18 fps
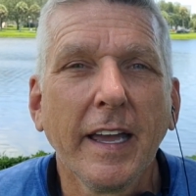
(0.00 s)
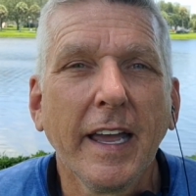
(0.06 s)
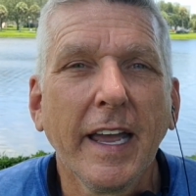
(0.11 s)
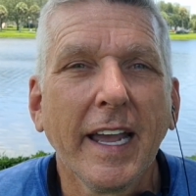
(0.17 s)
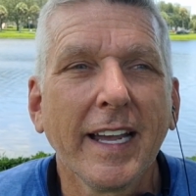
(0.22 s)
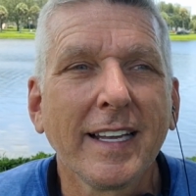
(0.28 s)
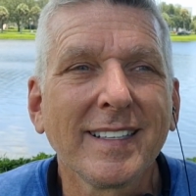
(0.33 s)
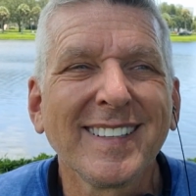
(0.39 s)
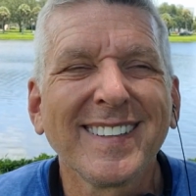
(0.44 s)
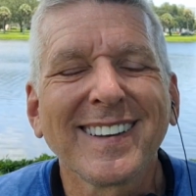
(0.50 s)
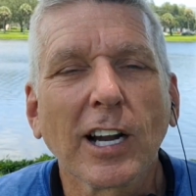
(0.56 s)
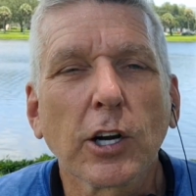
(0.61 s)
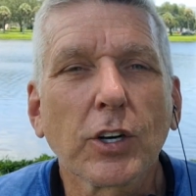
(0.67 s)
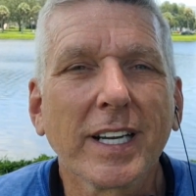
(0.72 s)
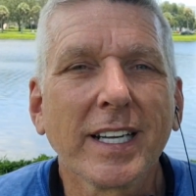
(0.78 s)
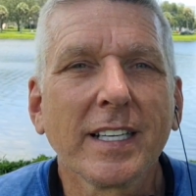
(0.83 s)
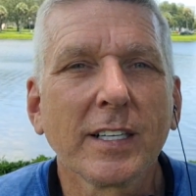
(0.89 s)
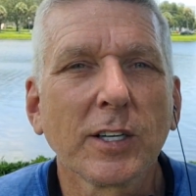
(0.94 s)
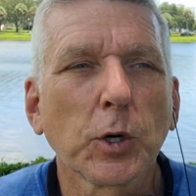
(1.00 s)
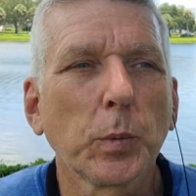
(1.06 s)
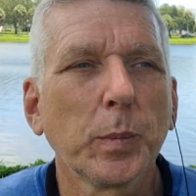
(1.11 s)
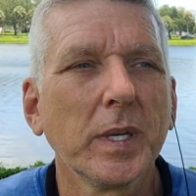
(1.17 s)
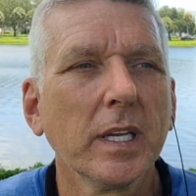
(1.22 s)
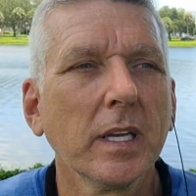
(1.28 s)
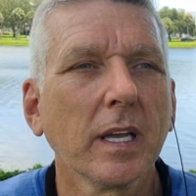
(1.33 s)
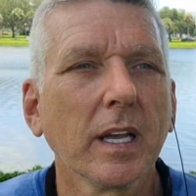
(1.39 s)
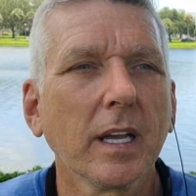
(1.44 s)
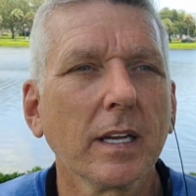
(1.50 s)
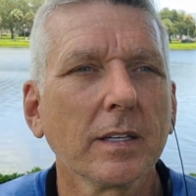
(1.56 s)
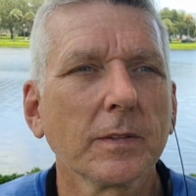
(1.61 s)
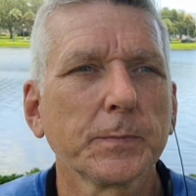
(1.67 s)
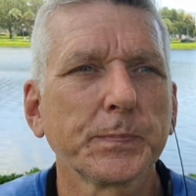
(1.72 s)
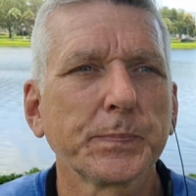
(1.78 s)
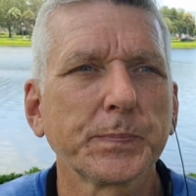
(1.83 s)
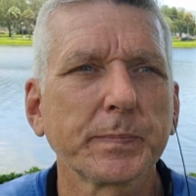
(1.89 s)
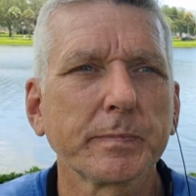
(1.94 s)
And in our inner being,
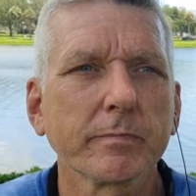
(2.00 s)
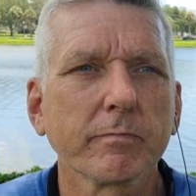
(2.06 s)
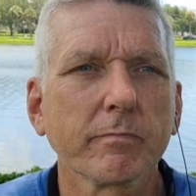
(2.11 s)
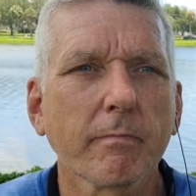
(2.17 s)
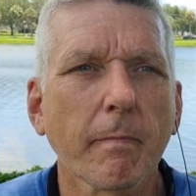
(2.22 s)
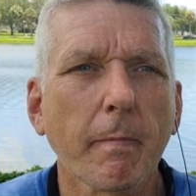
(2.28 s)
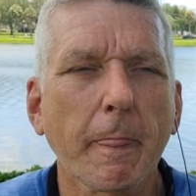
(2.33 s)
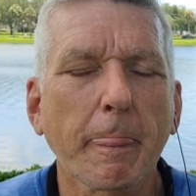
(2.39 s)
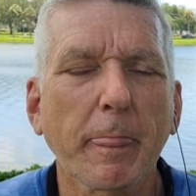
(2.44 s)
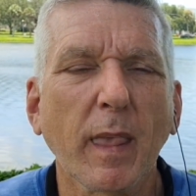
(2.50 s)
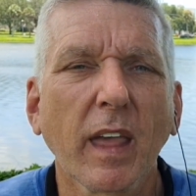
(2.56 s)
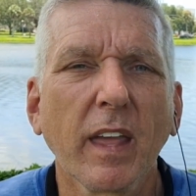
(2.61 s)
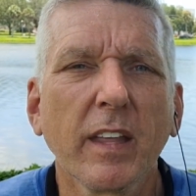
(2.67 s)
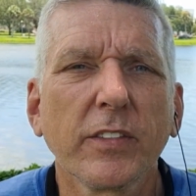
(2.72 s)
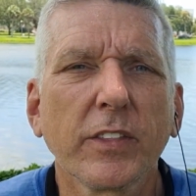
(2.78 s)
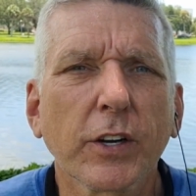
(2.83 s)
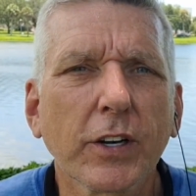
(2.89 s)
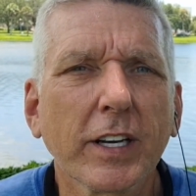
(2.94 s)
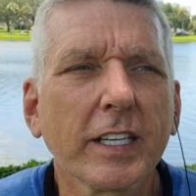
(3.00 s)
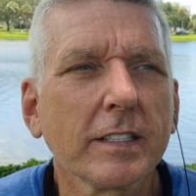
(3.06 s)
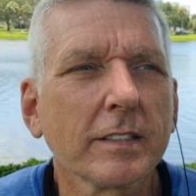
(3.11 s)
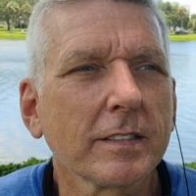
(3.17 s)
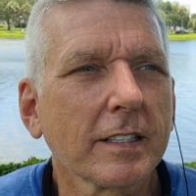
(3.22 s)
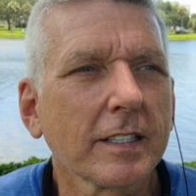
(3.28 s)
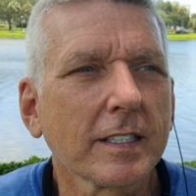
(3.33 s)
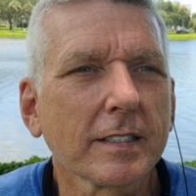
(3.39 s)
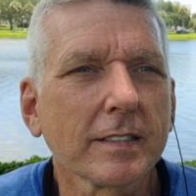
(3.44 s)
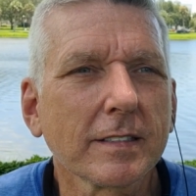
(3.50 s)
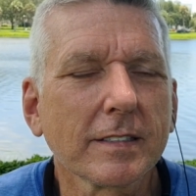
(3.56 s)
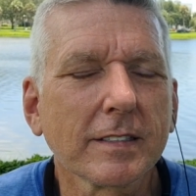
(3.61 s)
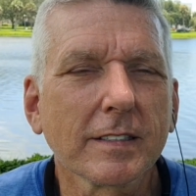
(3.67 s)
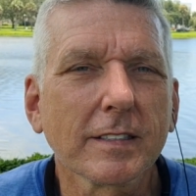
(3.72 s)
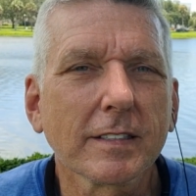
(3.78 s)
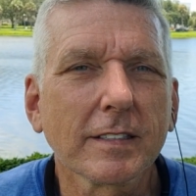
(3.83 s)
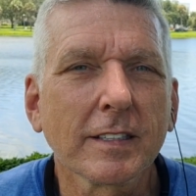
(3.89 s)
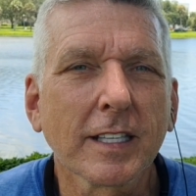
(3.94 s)
there is this
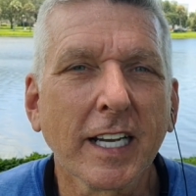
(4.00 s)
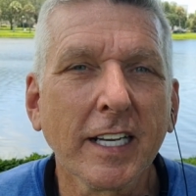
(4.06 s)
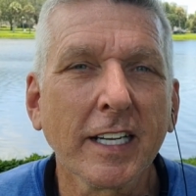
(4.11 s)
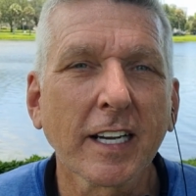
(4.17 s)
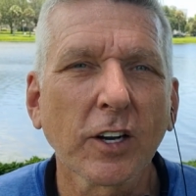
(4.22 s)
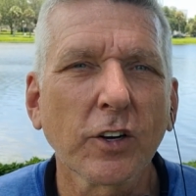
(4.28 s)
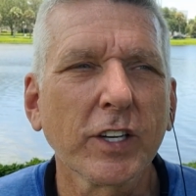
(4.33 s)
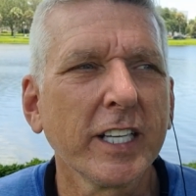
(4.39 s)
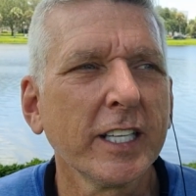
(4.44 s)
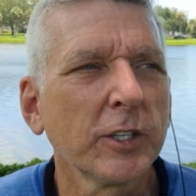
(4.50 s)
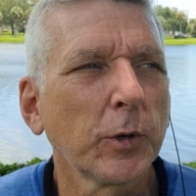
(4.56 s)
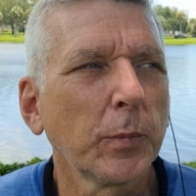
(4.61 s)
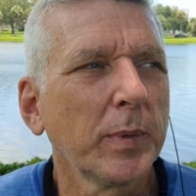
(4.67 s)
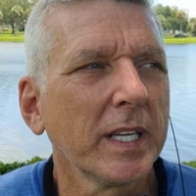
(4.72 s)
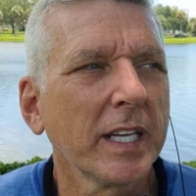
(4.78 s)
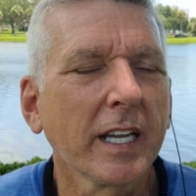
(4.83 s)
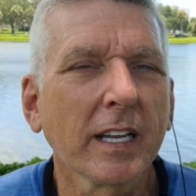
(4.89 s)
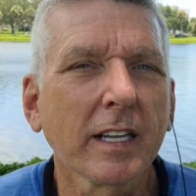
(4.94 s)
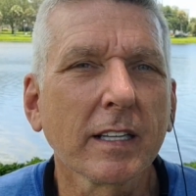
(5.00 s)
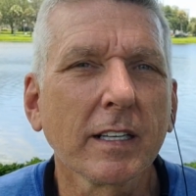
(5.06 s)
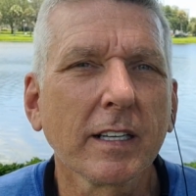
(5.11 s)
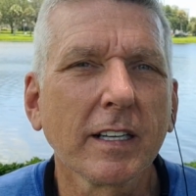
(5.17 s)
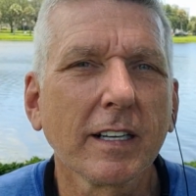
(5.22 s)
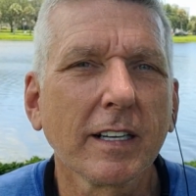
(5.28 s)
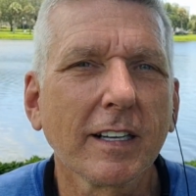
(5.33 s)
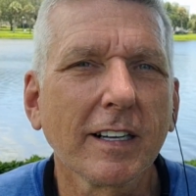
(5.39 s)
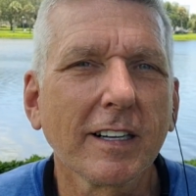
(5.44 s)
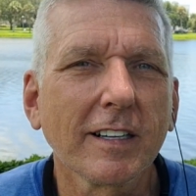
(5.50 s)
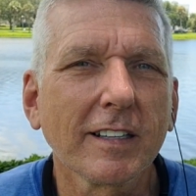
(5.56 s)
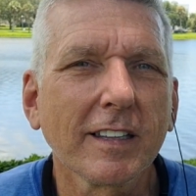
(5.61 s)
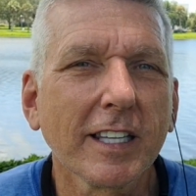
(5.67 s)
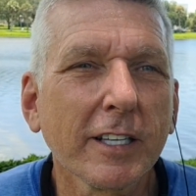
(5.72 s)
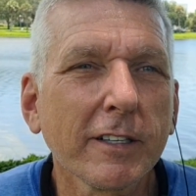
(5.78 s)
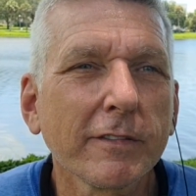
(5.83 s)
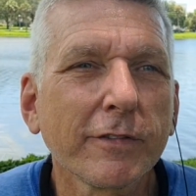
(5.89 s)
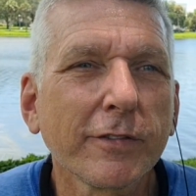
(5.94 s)
letting our inner being
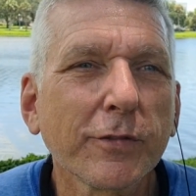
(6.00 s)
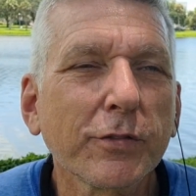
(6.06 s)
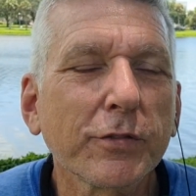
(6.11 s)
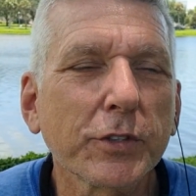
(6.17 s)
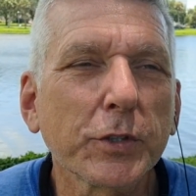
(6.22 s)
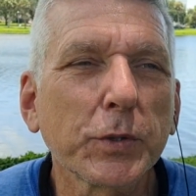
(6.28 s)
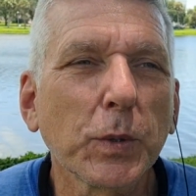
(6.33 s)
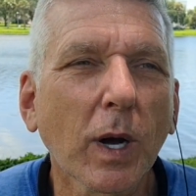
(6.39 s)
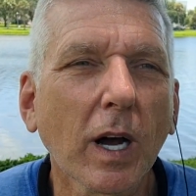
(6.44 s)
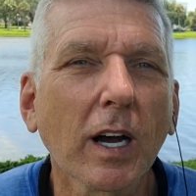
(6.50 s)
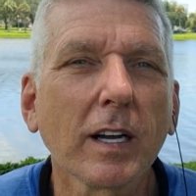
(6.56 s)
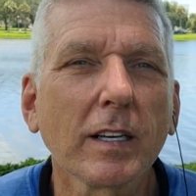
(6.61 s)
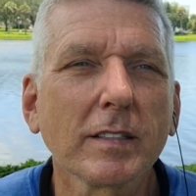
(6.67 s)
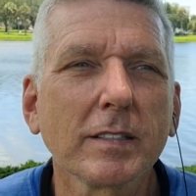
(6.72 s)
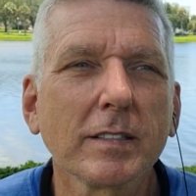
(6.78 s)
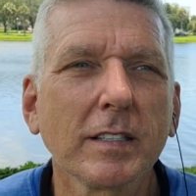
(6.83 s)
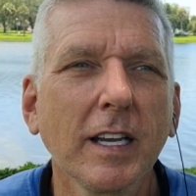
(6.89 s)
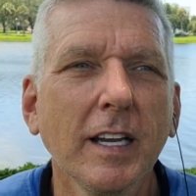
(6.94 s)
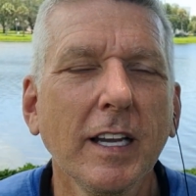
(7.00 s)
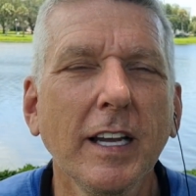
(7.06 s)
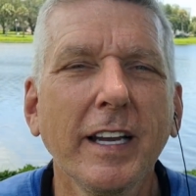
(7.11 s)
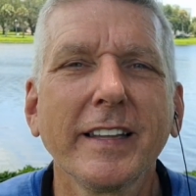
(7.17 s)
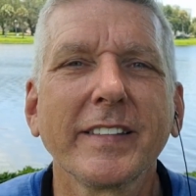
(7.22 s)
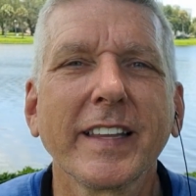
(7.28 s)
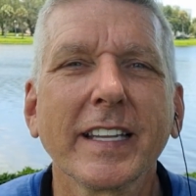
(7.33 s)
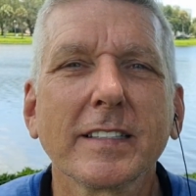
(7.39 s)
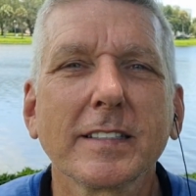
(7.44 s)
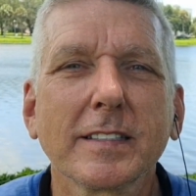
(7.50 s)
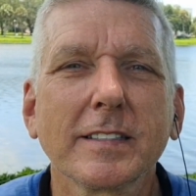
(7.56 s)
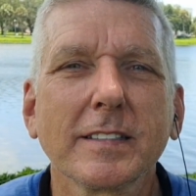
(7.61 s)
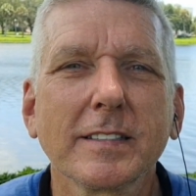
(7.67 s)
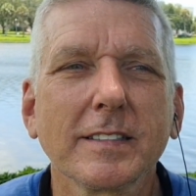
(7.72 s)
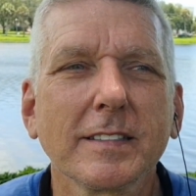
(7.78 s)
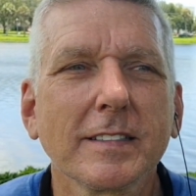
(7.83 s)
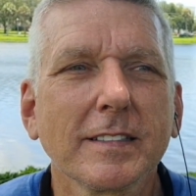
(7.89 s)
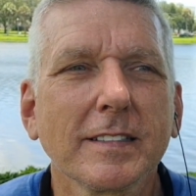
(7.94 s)
live through us.
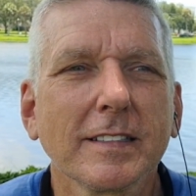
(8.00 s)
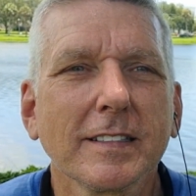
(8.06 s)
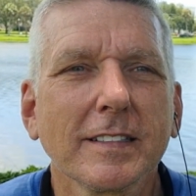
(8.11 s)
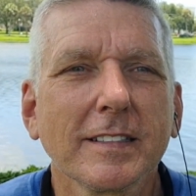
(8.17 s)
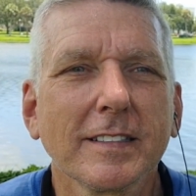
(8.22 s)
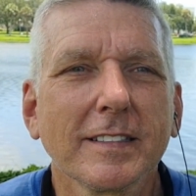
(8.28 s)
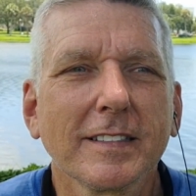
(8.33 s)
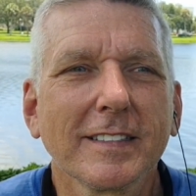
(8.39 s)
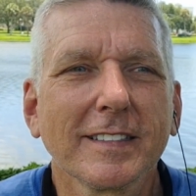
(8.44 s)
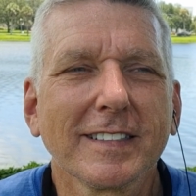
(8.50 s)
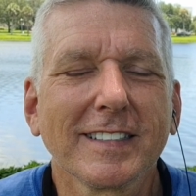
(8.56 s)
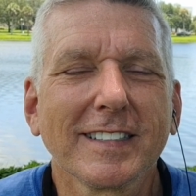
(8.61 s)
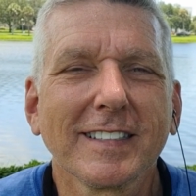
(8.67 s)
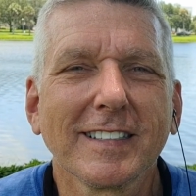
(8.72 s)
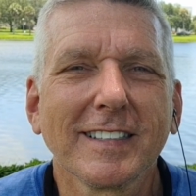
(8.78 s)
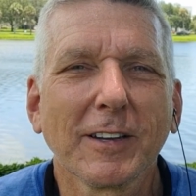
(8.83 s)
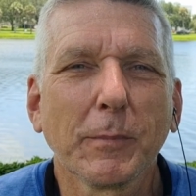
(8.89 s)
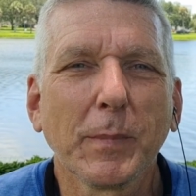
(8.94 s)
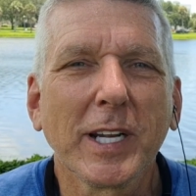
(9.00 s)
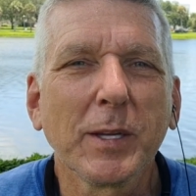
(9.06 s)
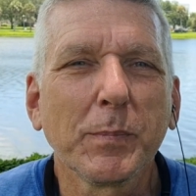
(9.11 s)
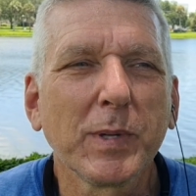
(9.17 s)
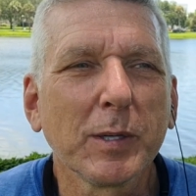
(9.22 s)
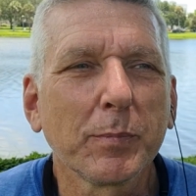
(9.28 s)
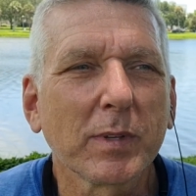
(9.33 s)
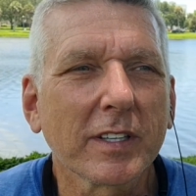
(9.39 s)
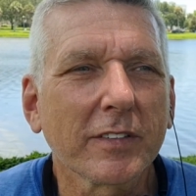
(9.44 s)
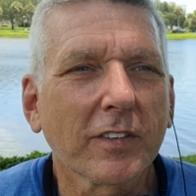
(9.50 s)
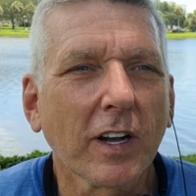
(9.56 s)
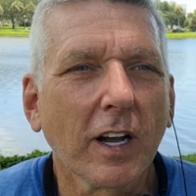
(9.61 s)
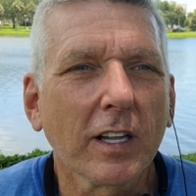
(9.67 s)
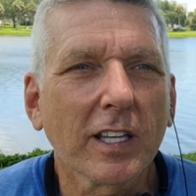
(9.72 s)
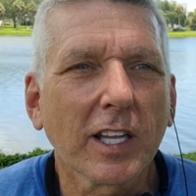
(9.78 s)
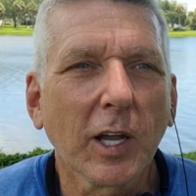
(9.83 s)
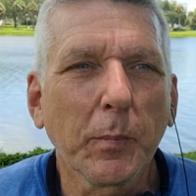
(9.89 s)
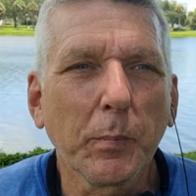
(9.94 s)
That's, many people have
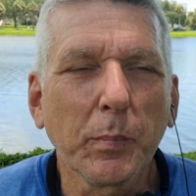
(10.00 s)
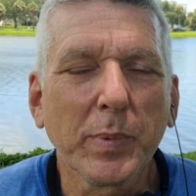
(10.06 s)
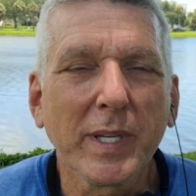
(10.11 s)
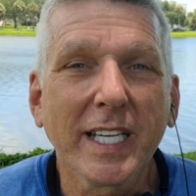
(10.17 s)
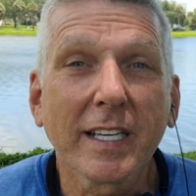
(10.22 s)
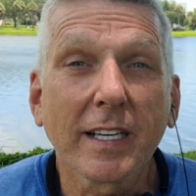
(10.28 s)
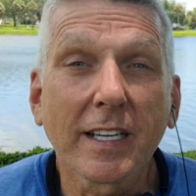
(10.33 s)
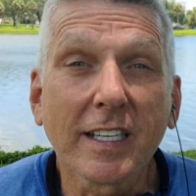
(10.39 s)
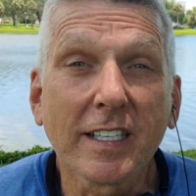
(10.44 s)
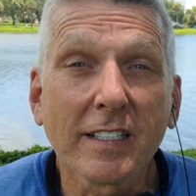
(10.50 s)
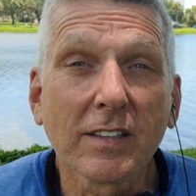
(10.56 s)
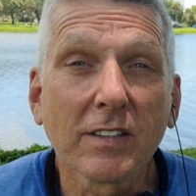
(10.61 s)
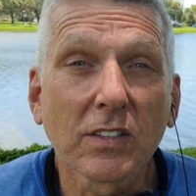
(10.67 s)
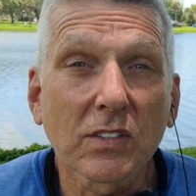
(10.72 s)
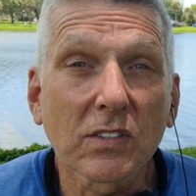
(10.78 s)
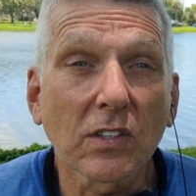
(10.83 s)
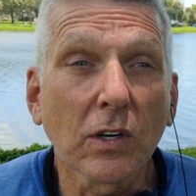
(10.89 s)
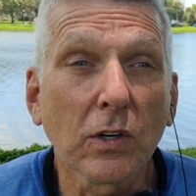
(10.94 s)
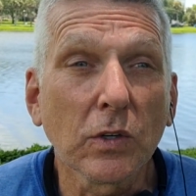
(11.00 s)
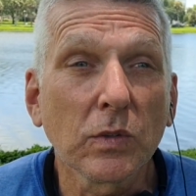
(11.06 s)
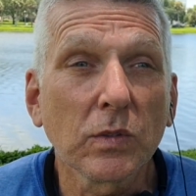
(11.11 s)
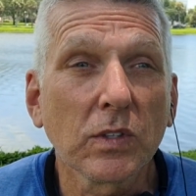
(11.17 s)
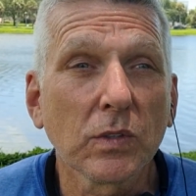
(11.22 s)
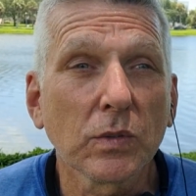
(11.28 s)
called that being in the zone.